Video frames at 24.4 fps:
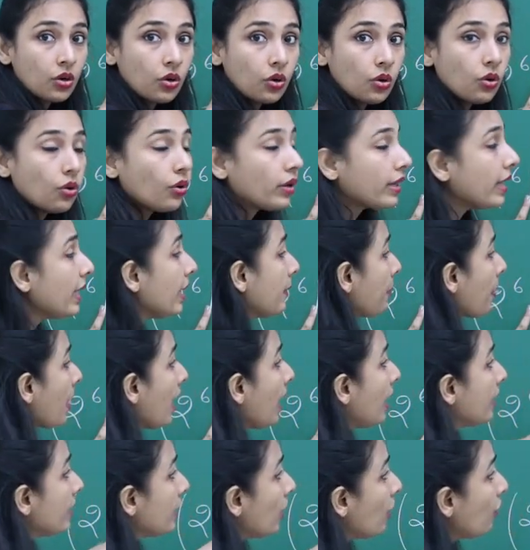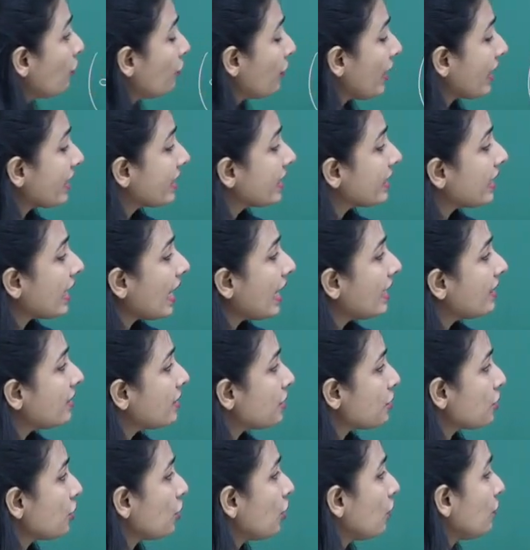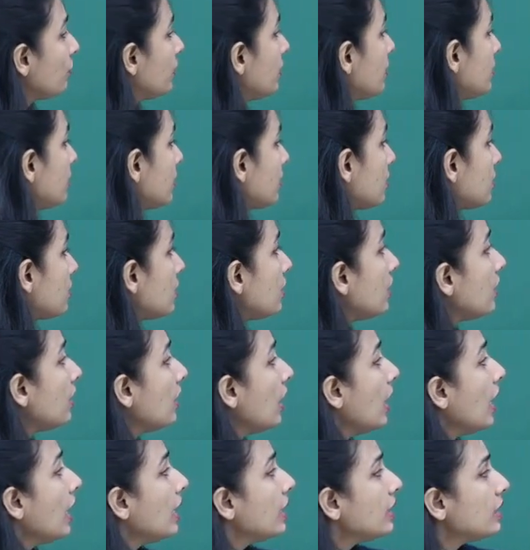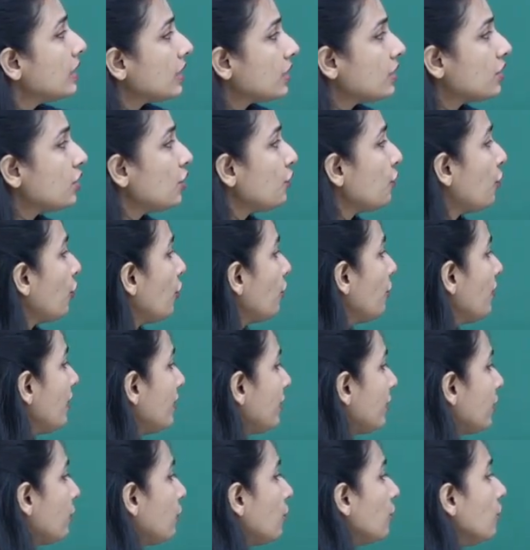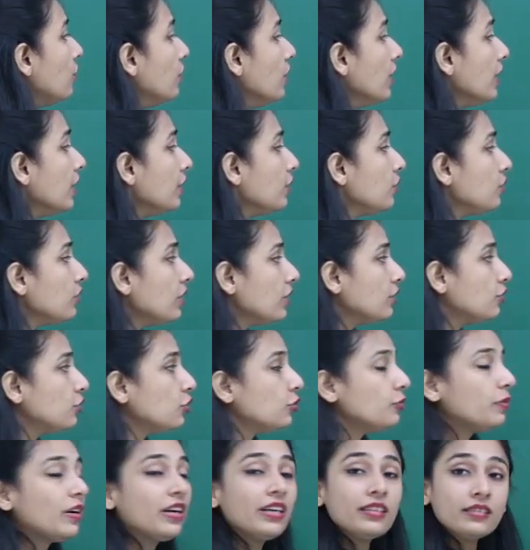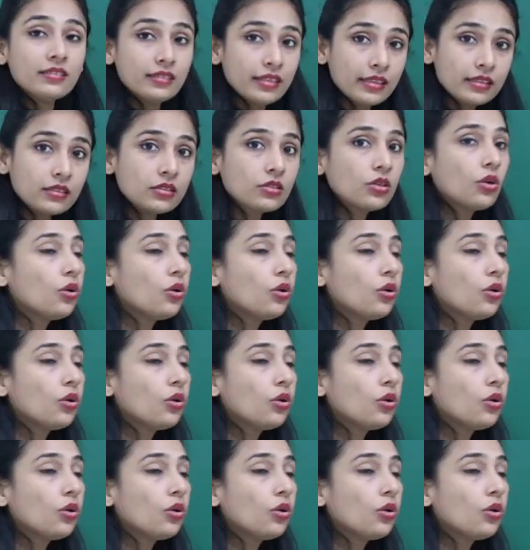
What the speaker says: Okay, now factorization of this 64 will give you 2 raised to power 6.